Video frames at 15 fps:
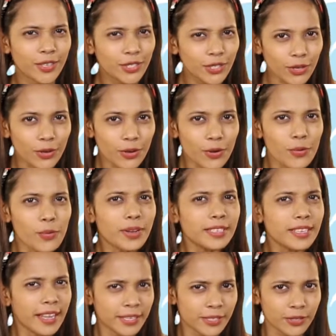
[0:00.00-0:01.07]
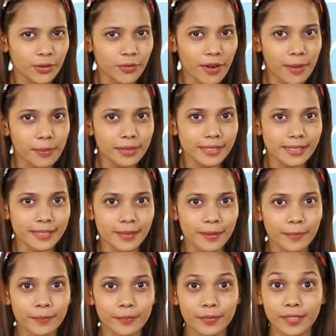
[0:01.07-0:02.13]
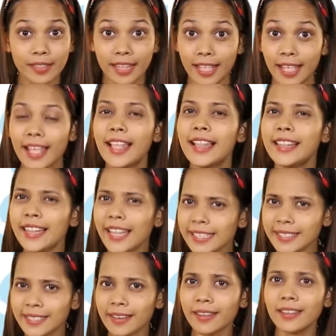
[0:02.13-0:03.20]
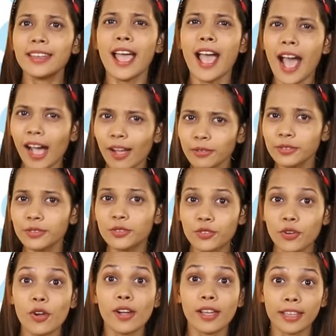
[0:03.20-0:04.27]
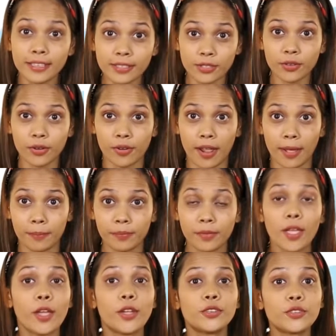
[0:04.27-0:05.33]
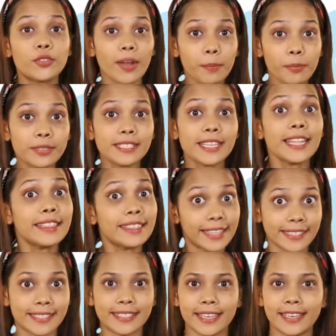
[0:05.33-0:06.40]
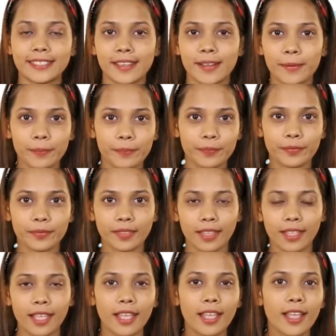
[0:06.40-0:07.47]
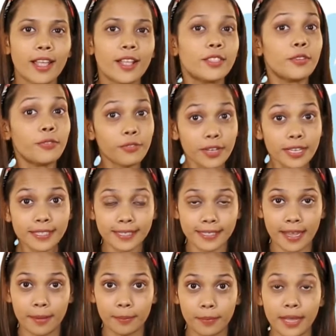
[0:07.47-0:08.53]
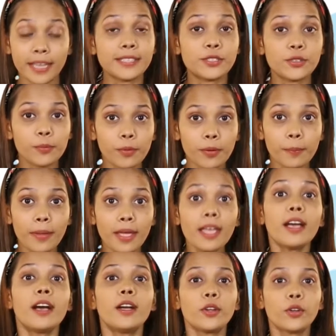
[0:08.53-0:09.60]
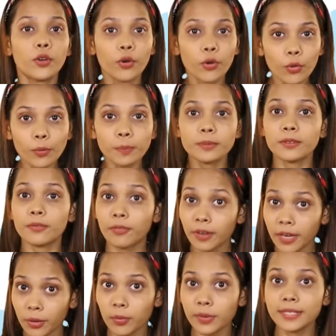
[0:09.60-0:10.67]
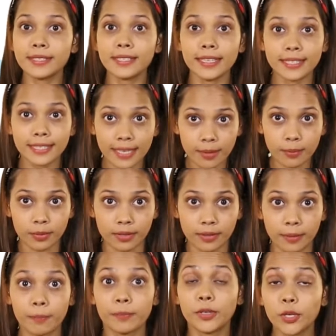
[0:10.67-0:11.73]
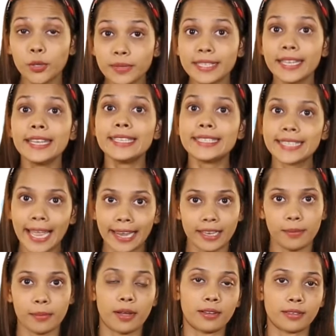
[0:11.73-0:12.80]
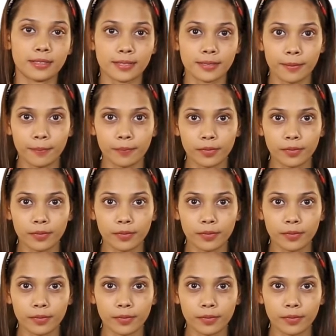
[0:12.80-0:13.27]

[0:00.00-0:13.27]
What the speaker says: Do you know what a histogram is? Let's learn how to draw a histogram to represent this data. The first step is to prepare a grouped frequency table using tally marks.